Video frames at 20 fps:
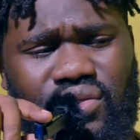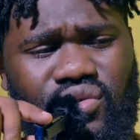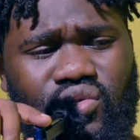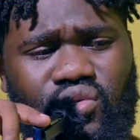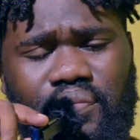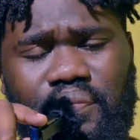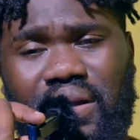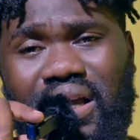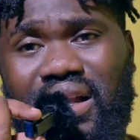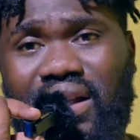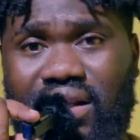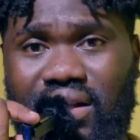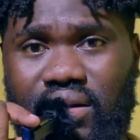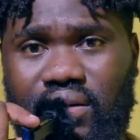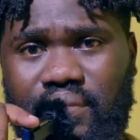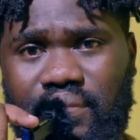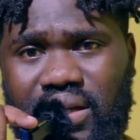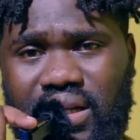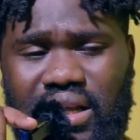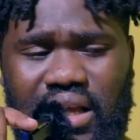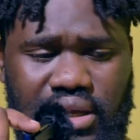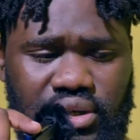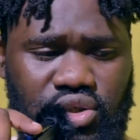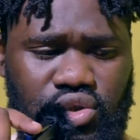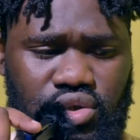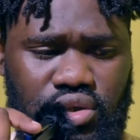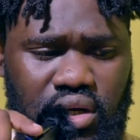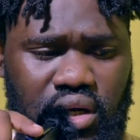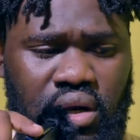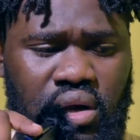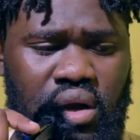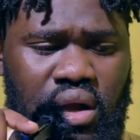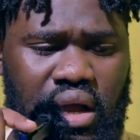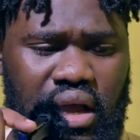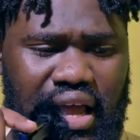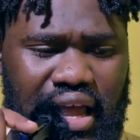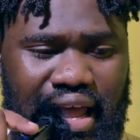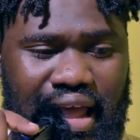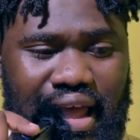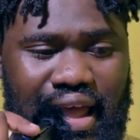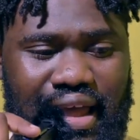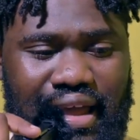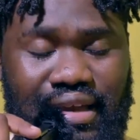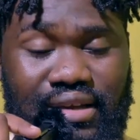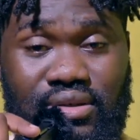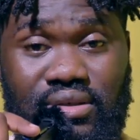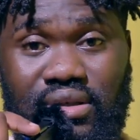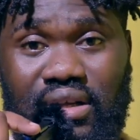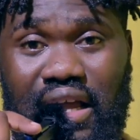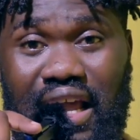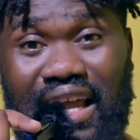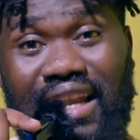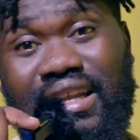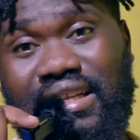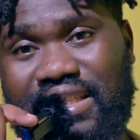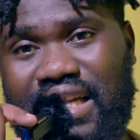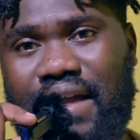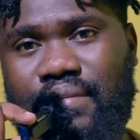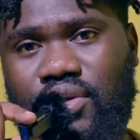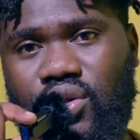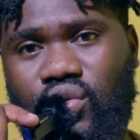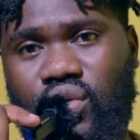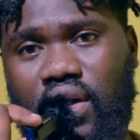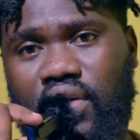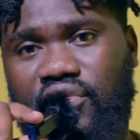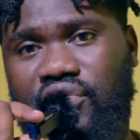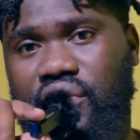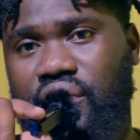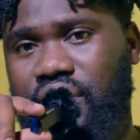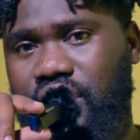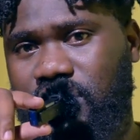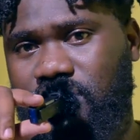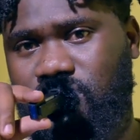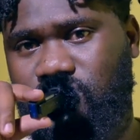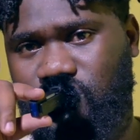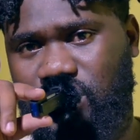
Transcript: you'll pay a little bit extra. And anytime you're going for it,